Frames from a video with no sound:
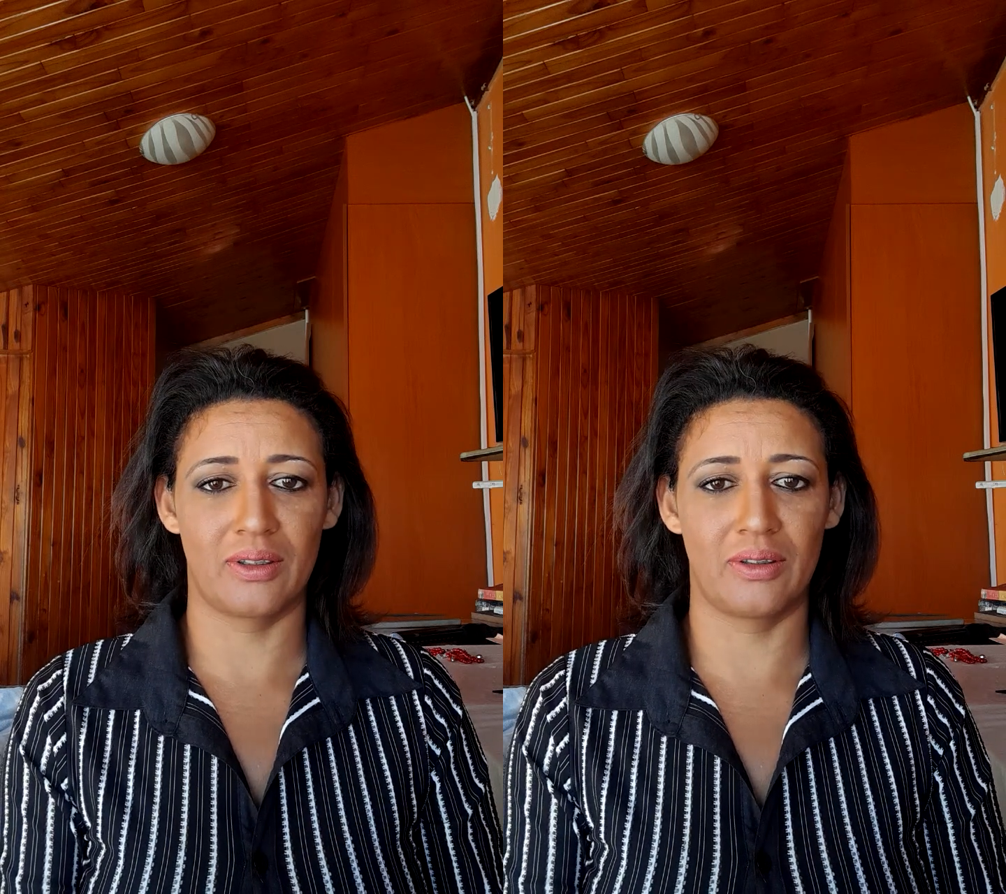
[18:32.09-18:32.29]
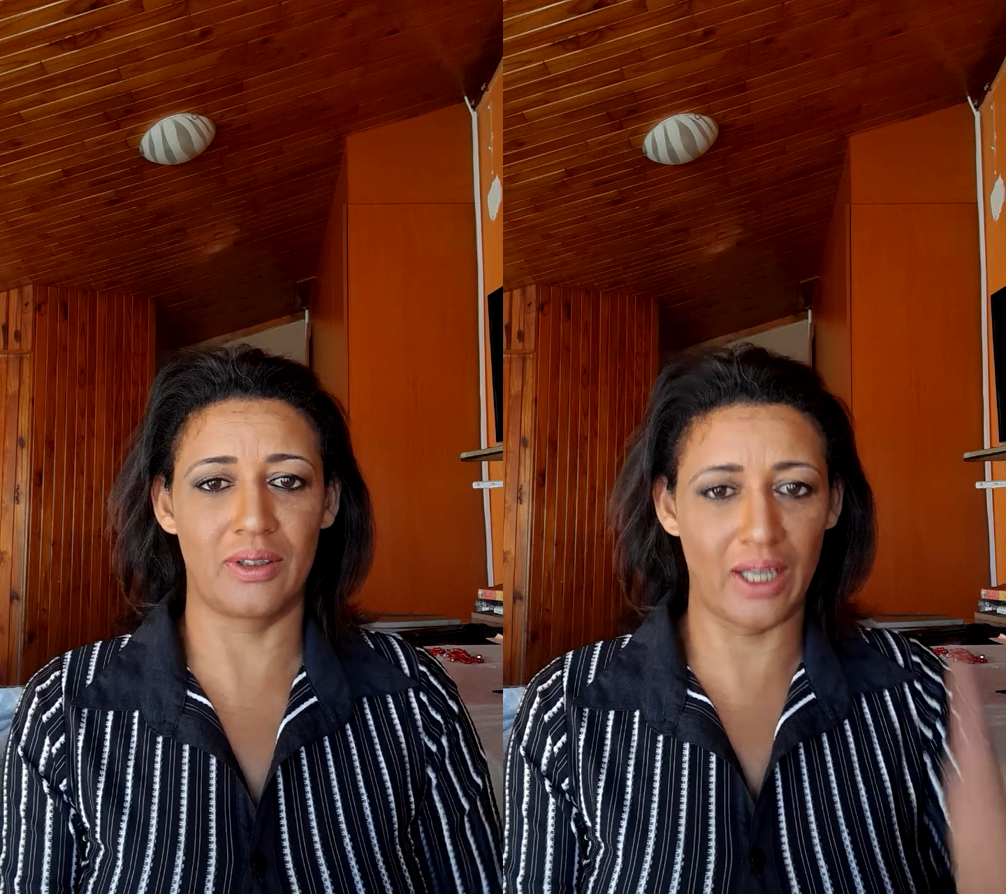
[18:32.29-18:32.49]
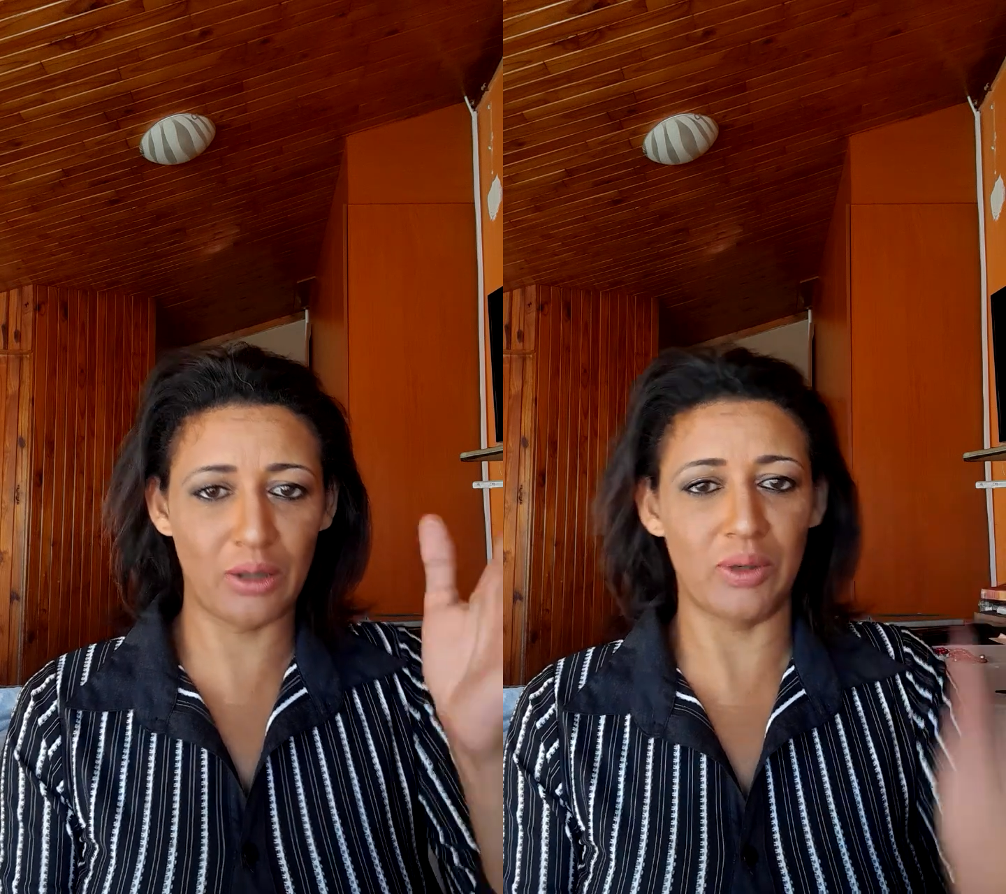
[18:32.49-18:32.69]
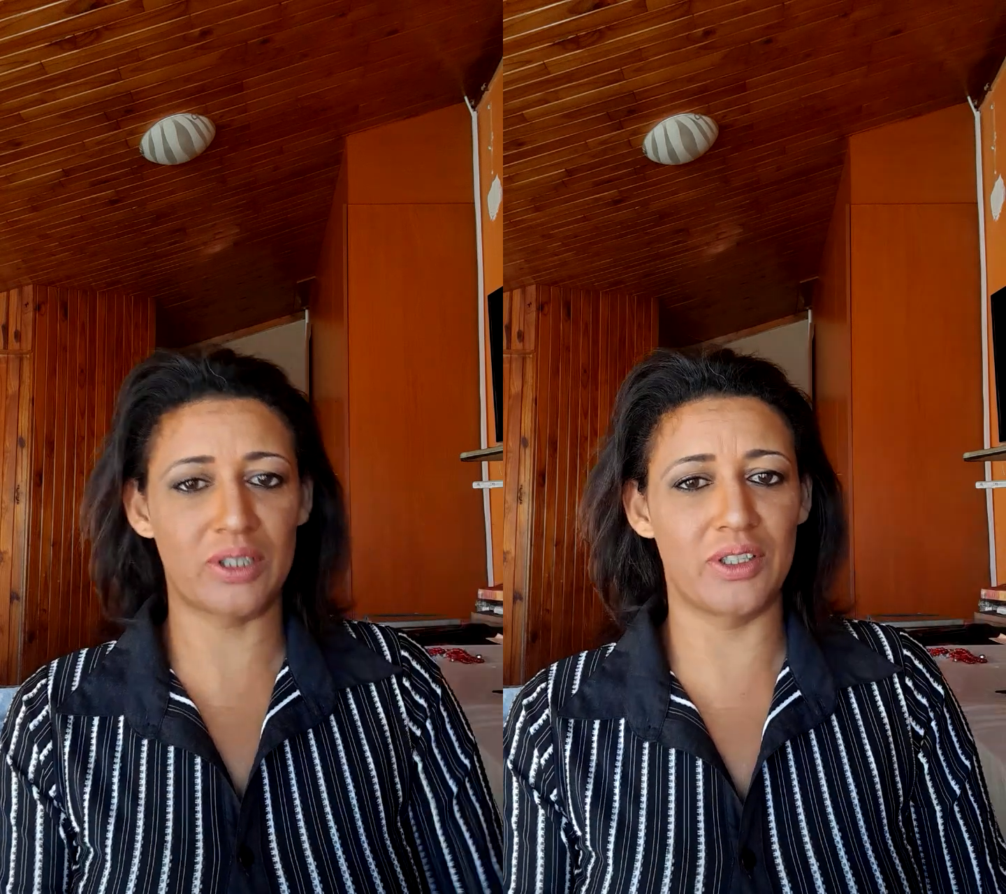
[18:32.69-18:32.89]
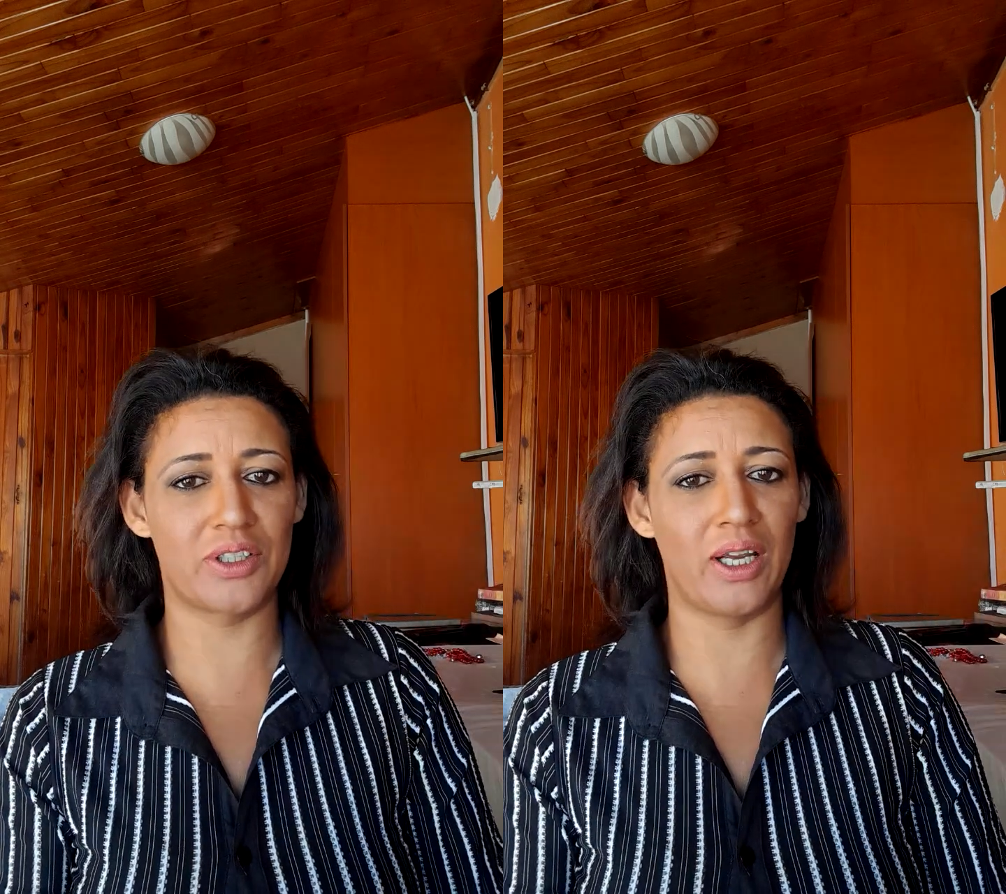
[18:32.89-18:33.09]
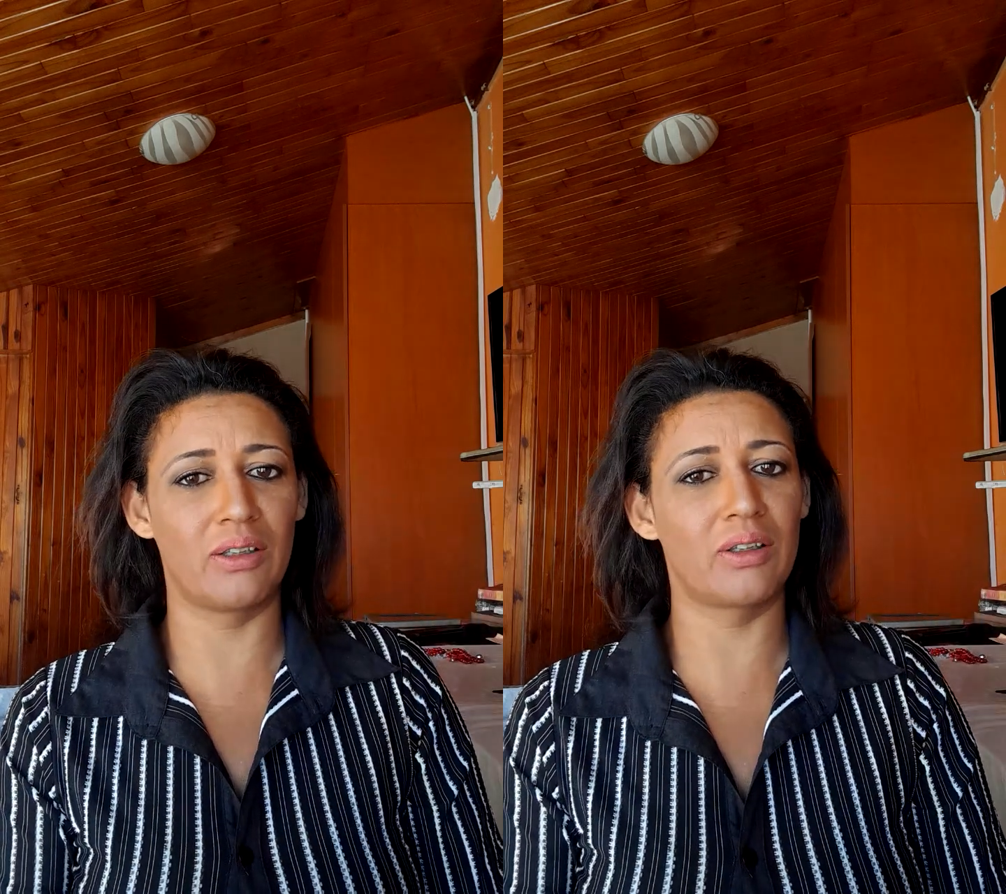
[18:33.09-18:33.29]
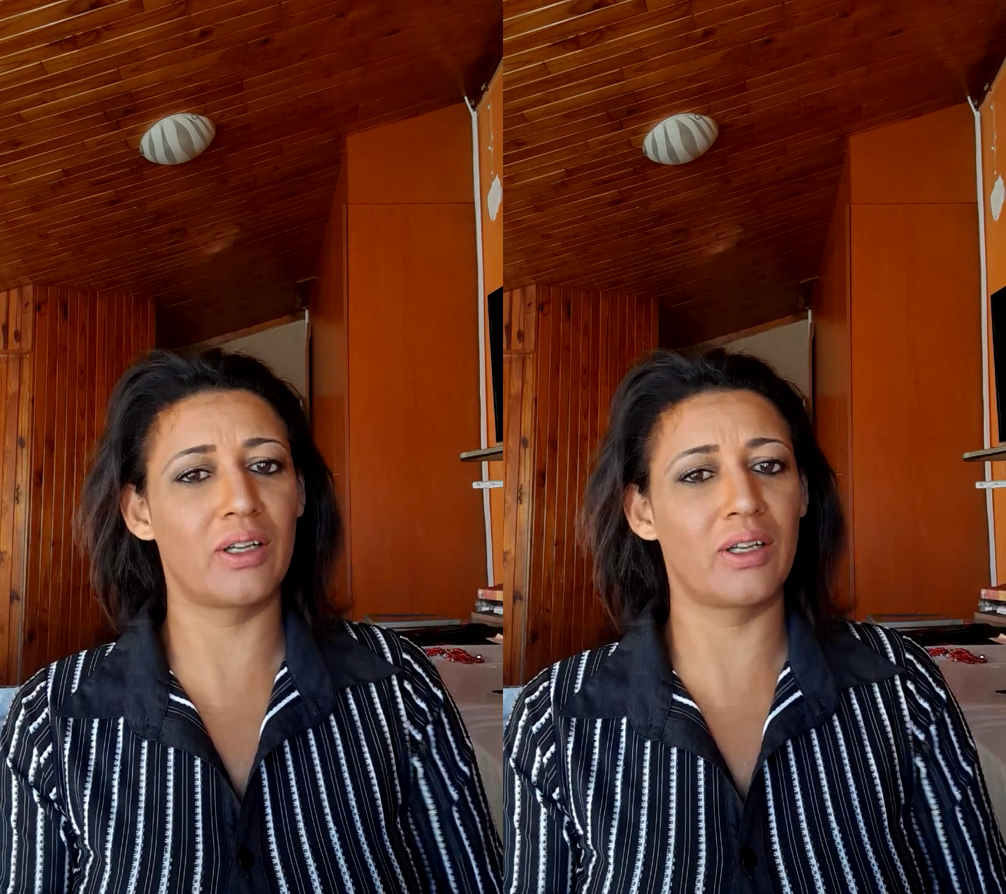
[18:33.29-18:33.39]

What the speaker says: And that was the channel